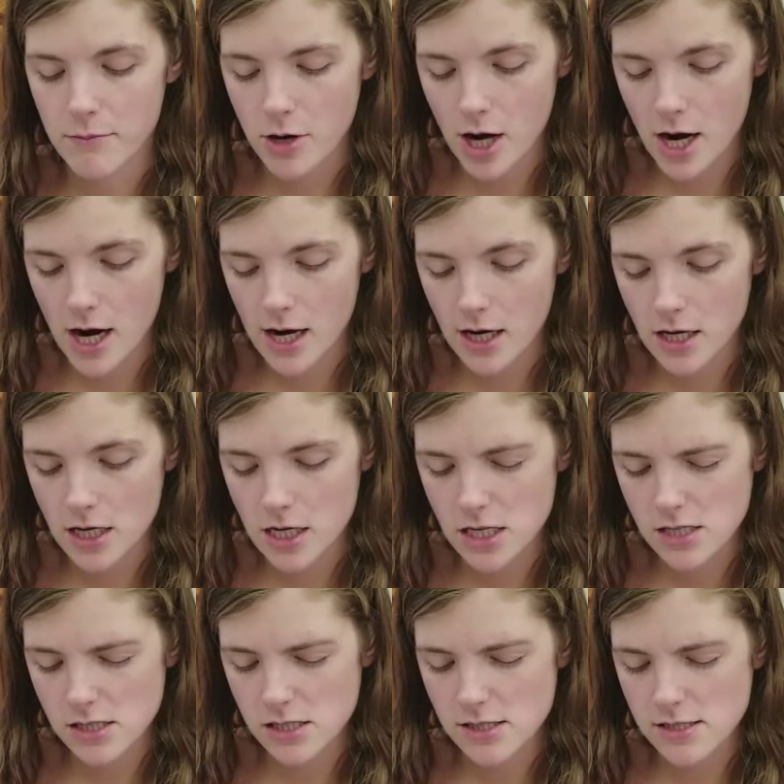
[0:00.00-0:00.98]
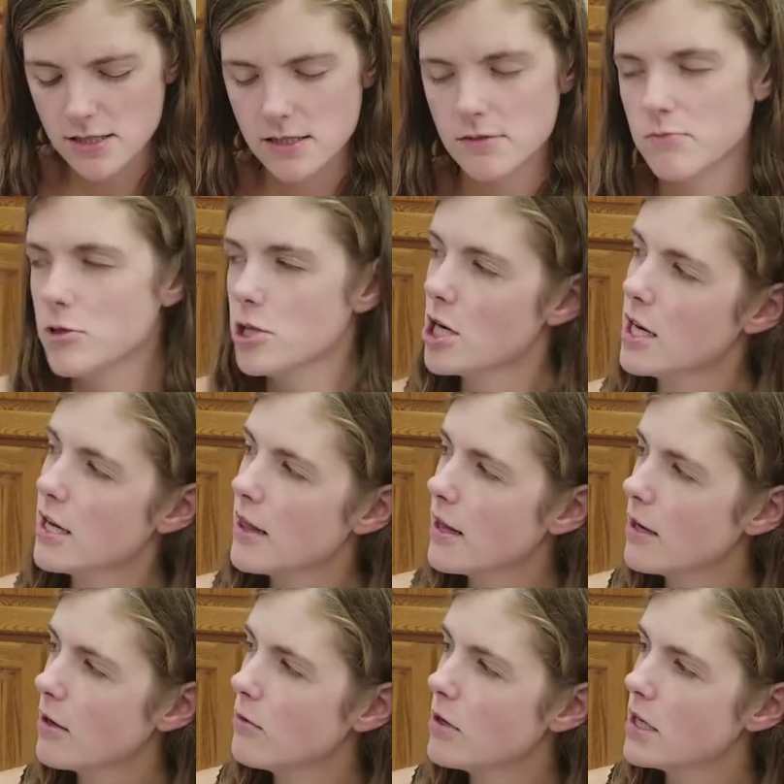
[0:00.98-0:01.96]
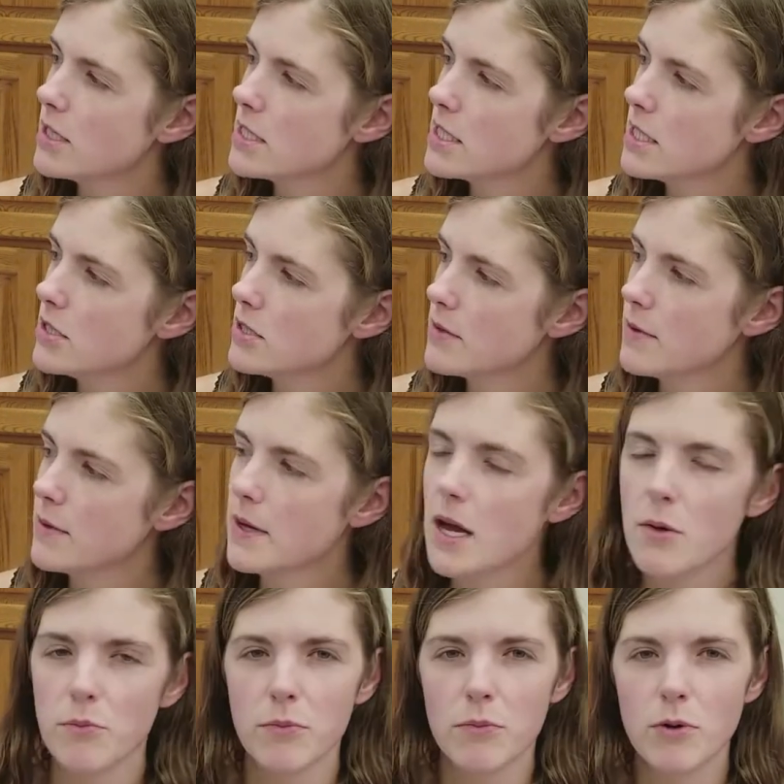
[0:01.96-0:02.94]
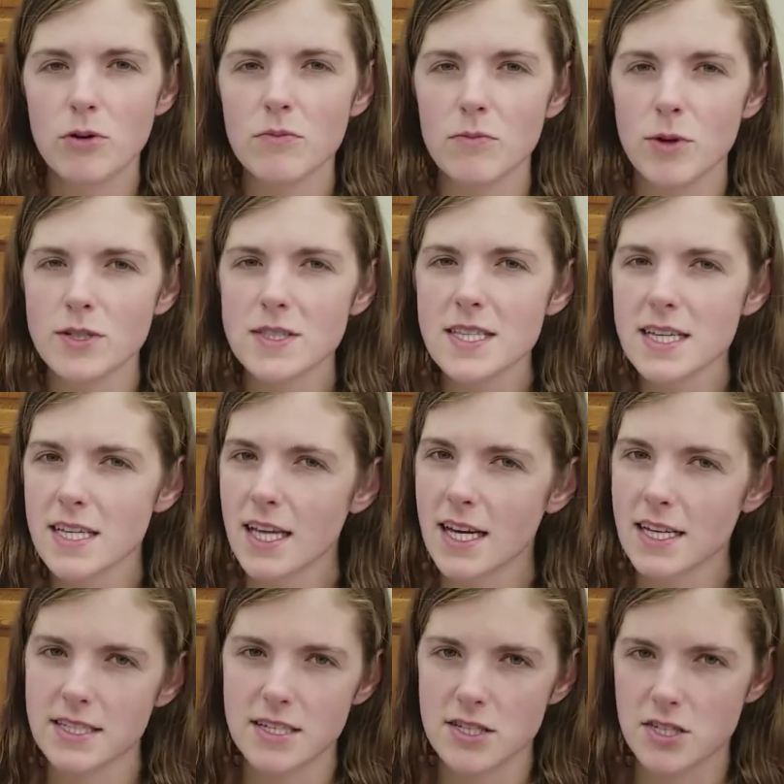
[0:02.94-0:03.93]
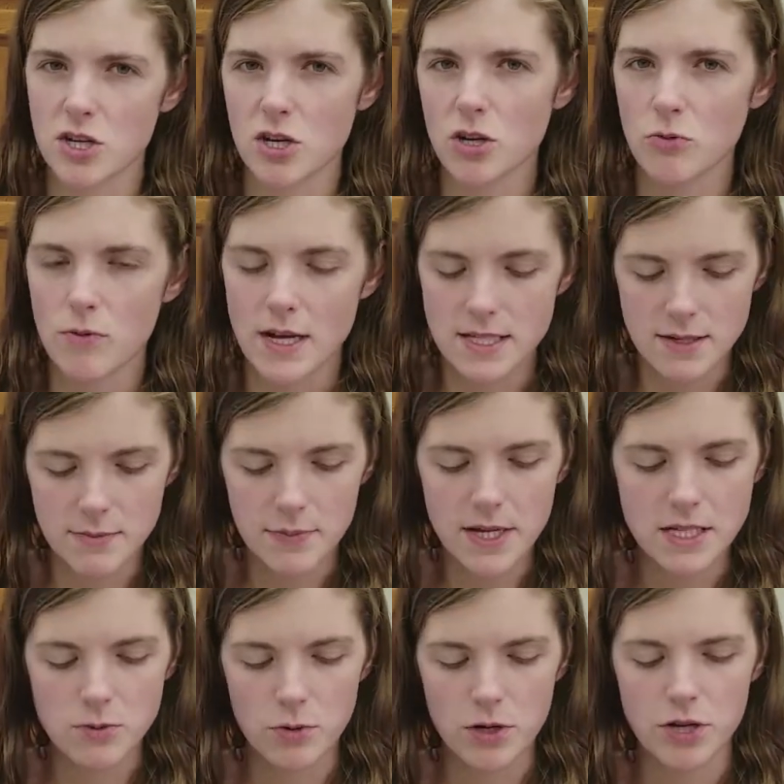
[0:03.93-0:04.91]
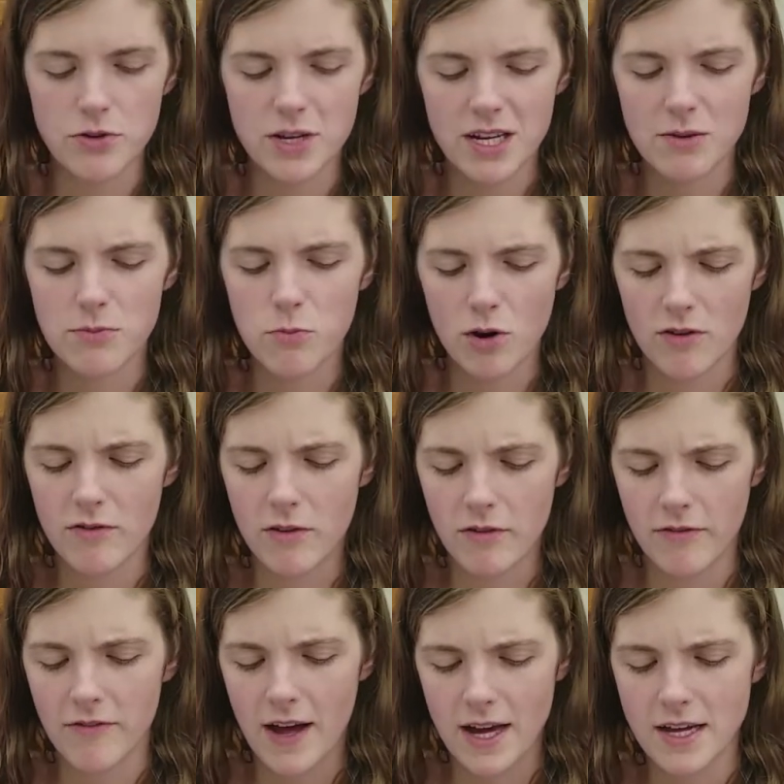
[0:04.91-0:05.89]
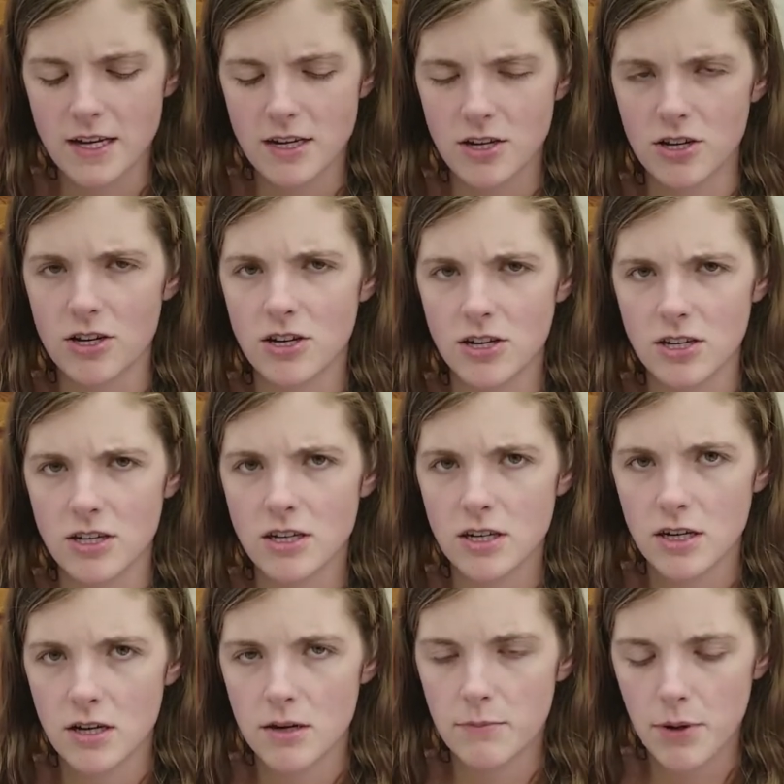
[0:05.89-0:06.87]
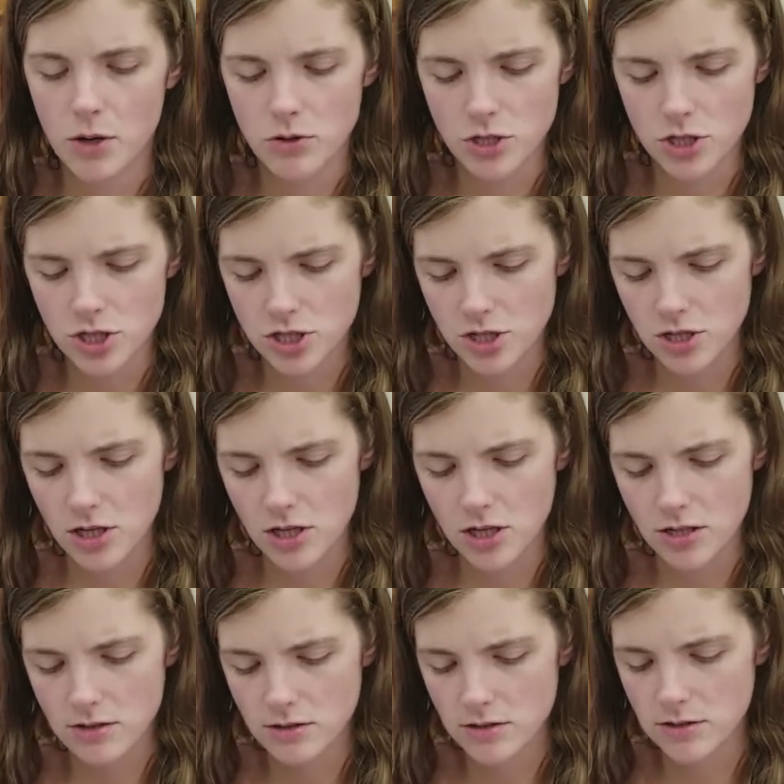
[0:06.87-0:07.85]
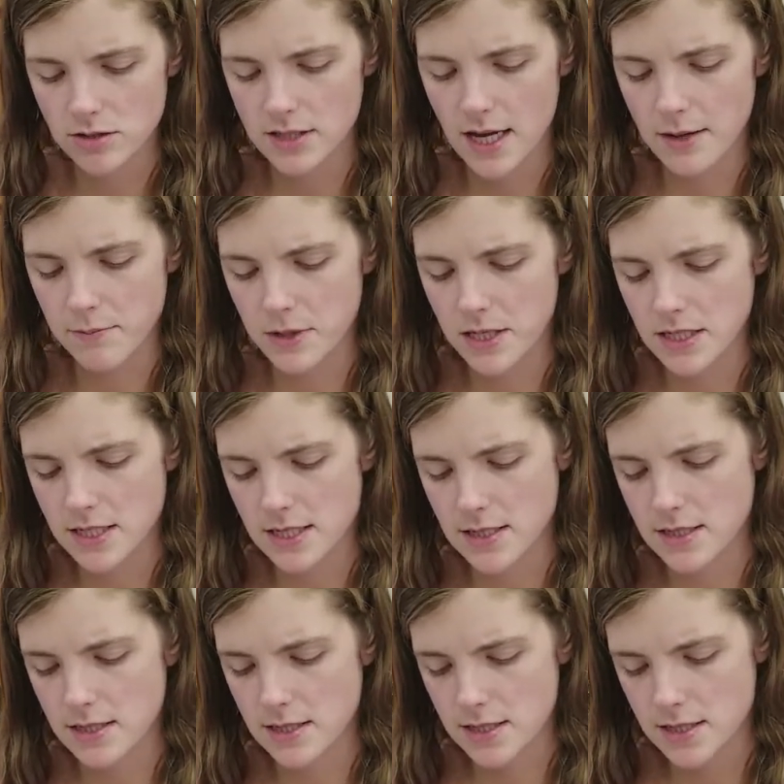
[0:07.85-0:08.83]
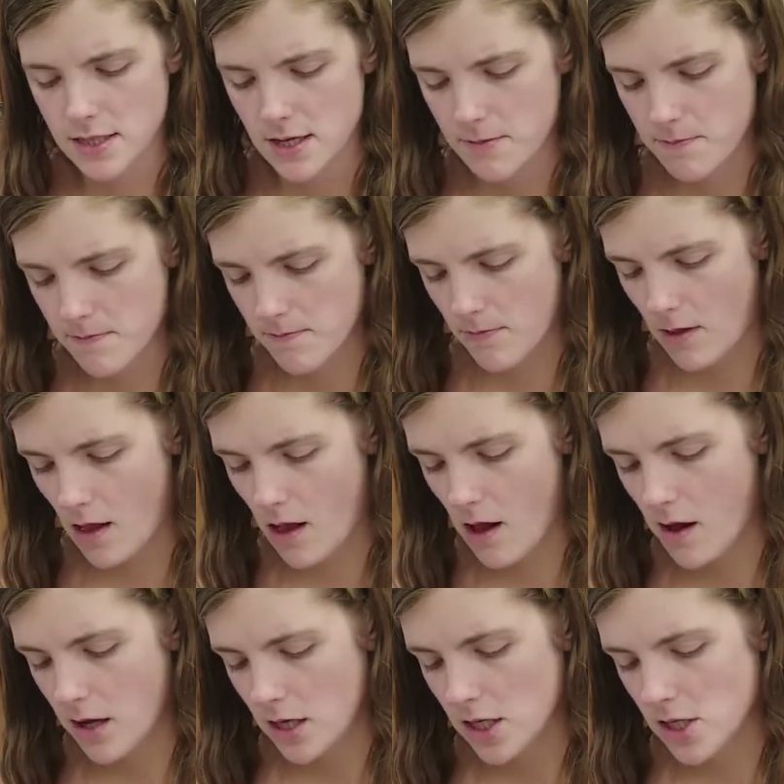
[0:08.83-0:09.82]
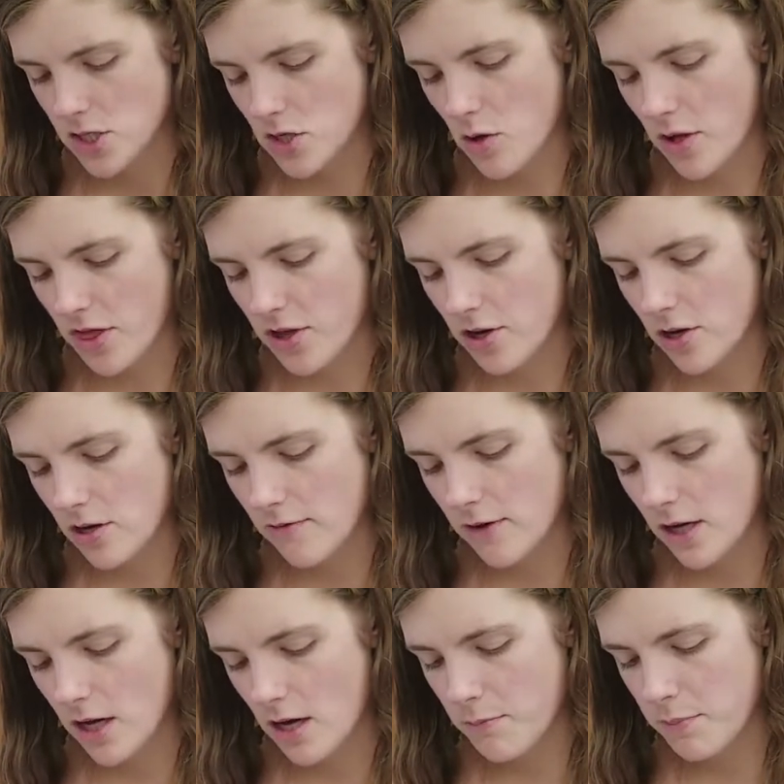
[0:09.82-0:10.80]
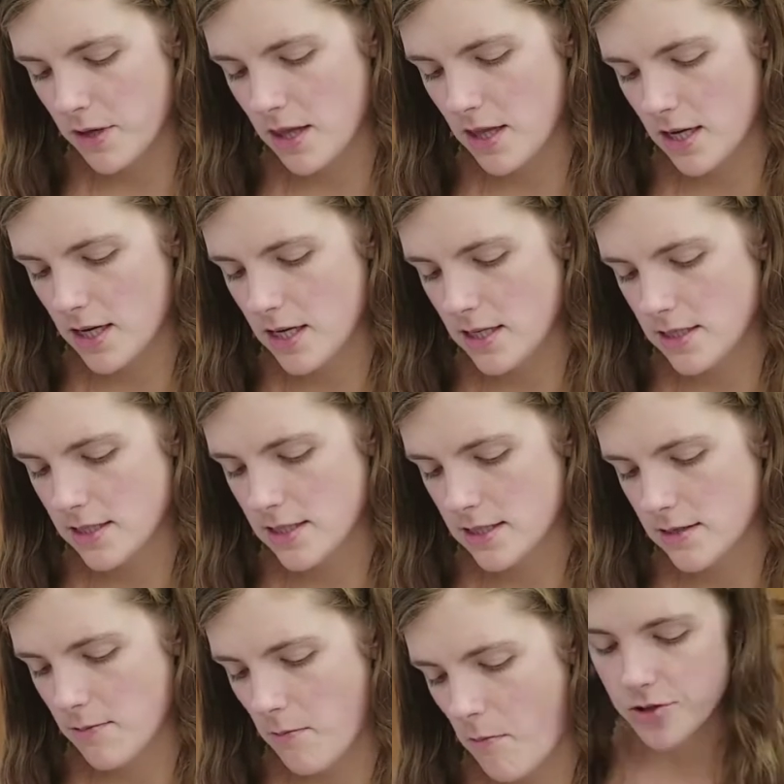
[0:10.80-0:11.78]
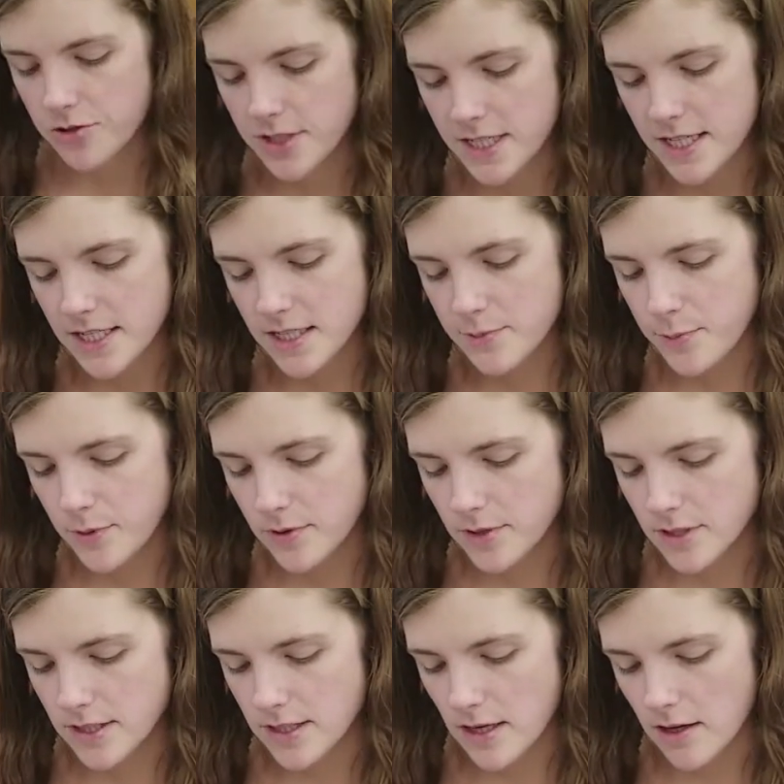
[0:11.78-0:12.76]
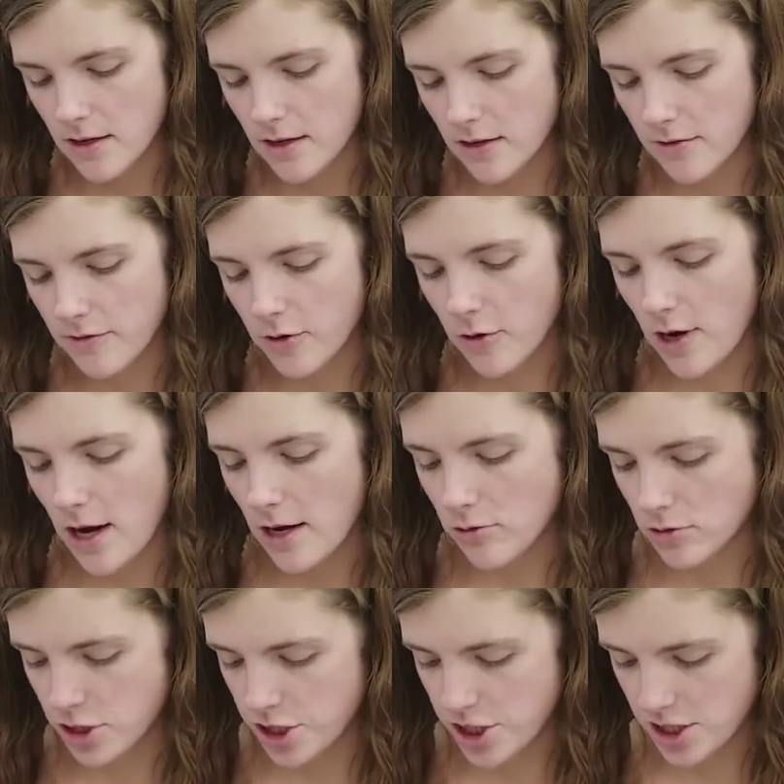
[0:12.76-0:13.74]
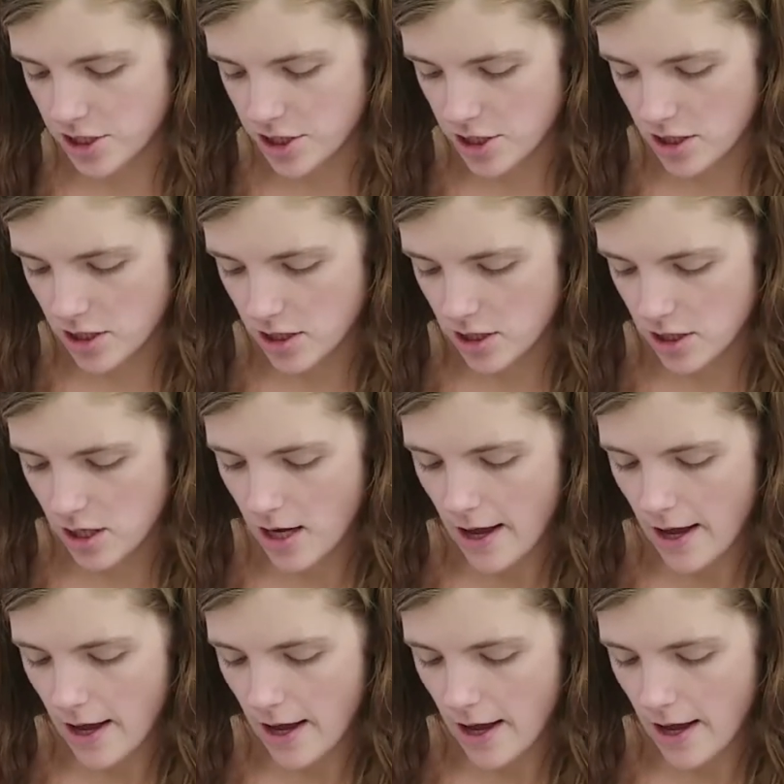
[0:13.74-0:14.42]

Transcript: crackers. I'm trying to think what else I use on. Mostly like dessert recipes where you need more of a finer powdered sugar type consistency. So 1/3 cup of this, 2 teaspoons of ground ginger,